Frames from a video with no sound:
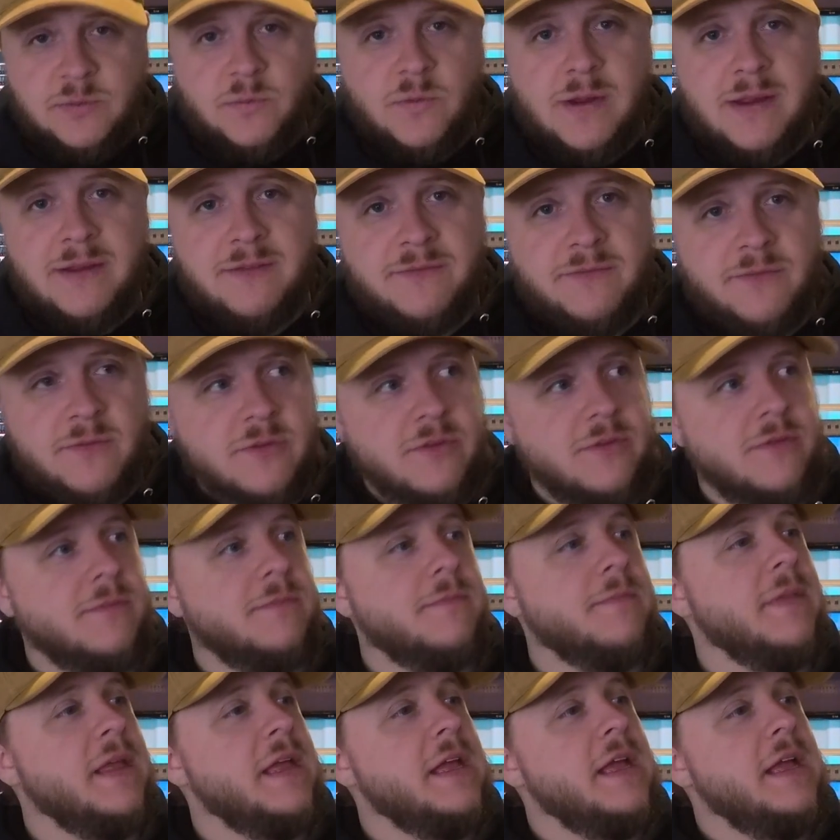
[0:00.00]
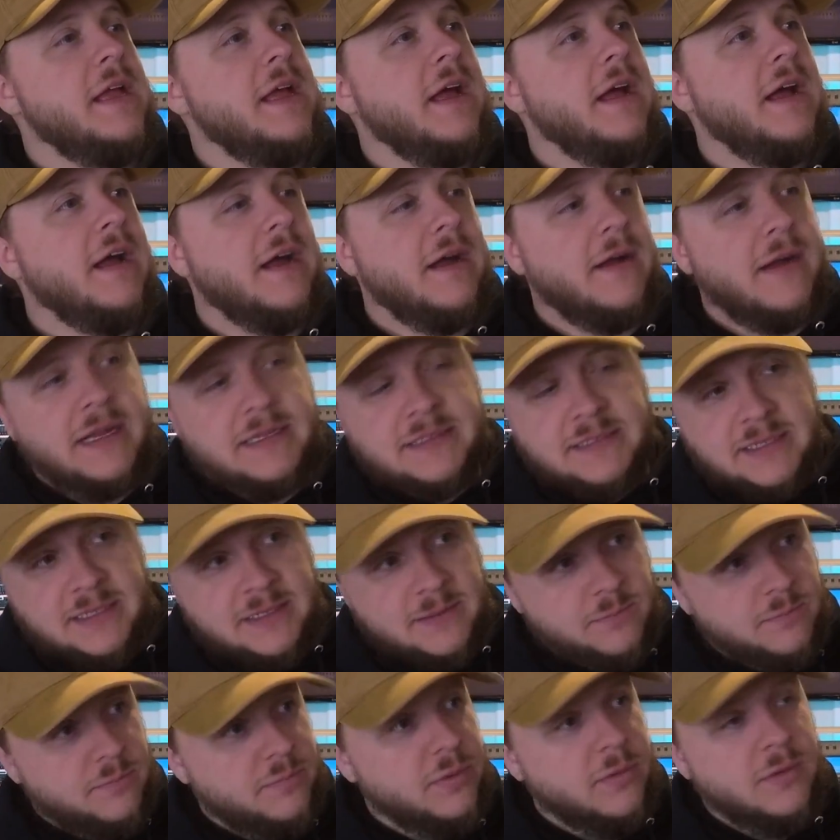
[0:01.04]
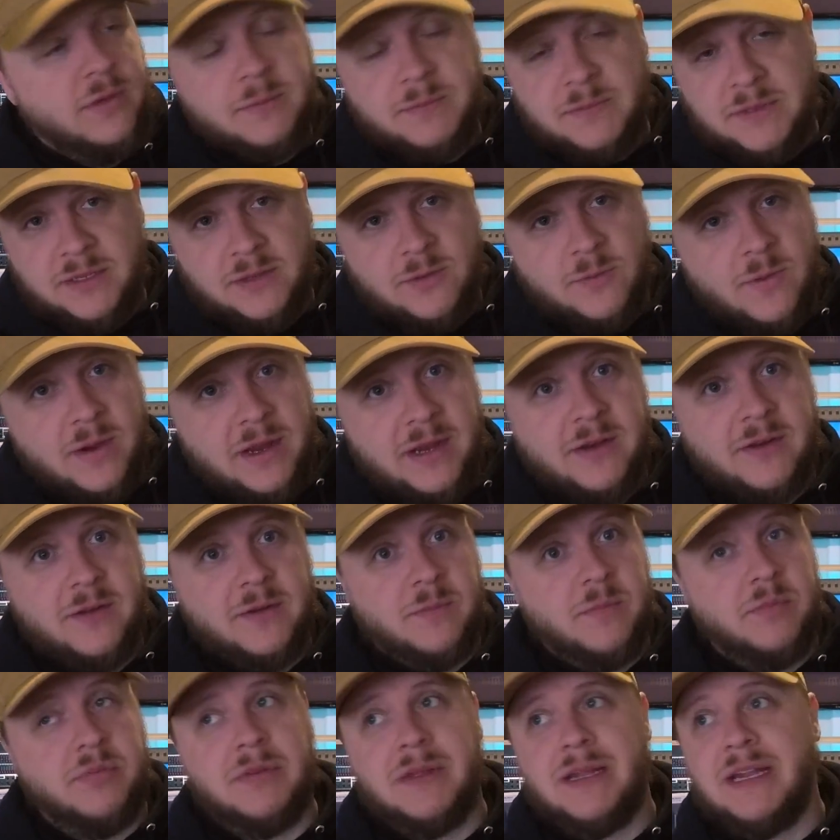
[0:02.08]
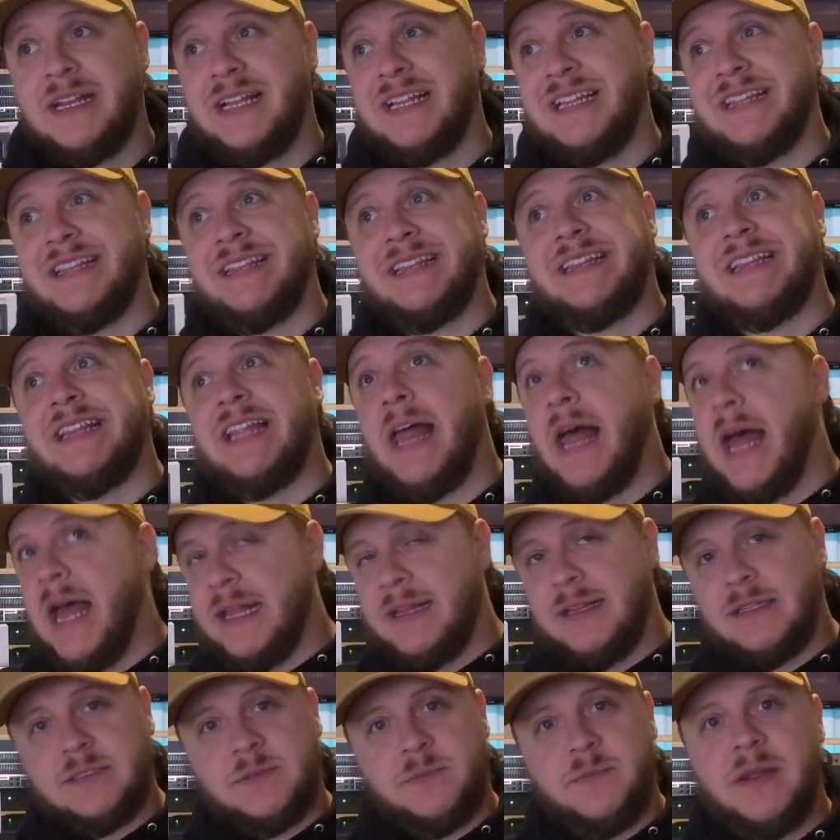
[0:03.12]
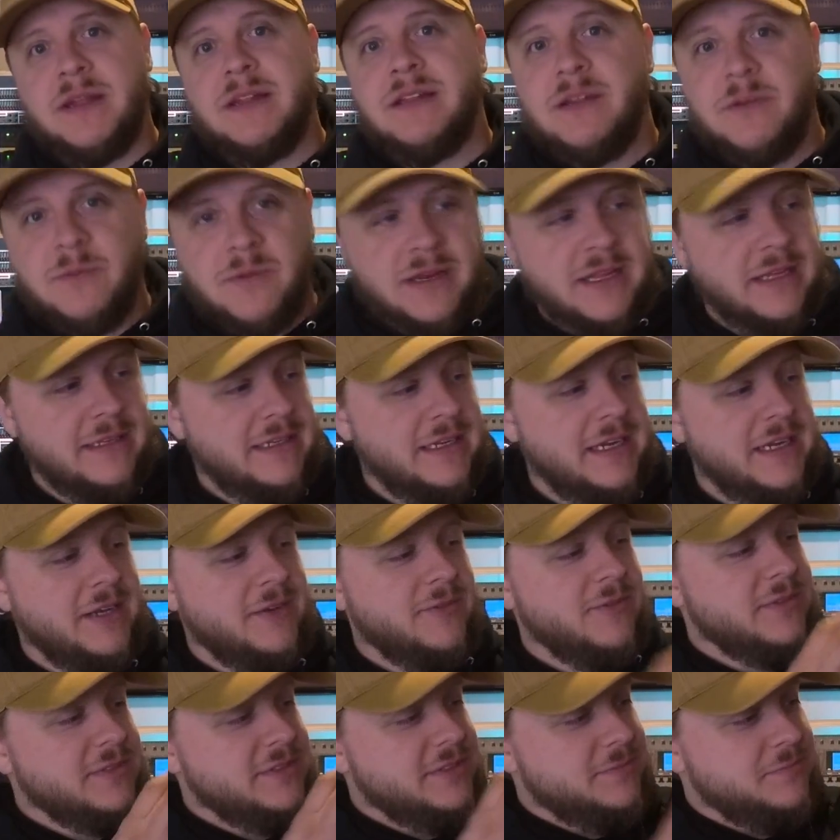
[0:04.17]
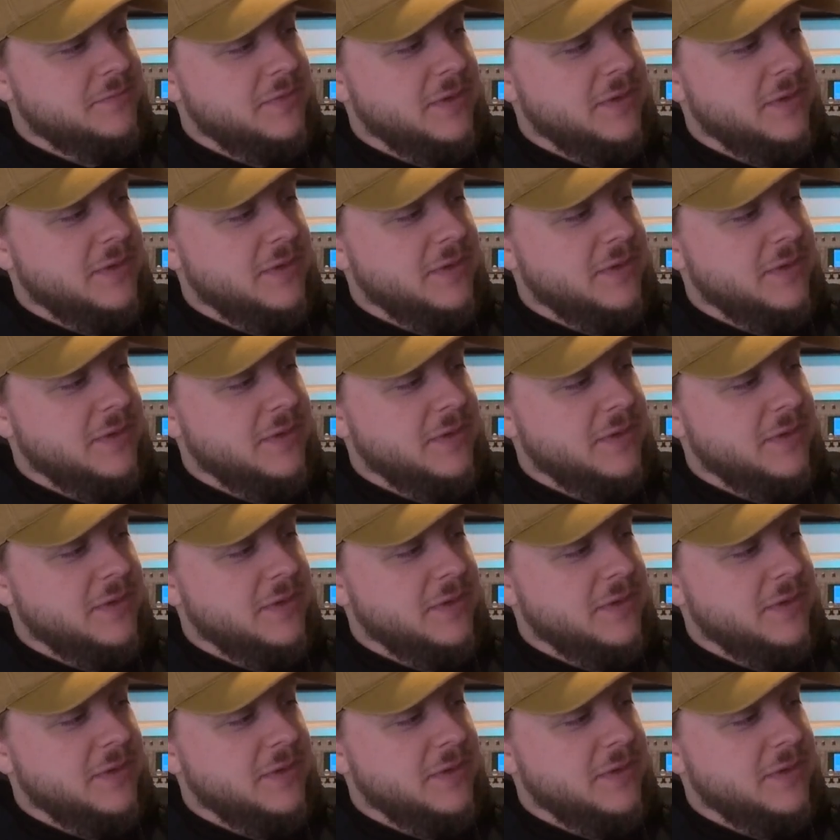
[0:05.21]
waveform. I did pull up the equator and played a lot. That's mainly what I did, was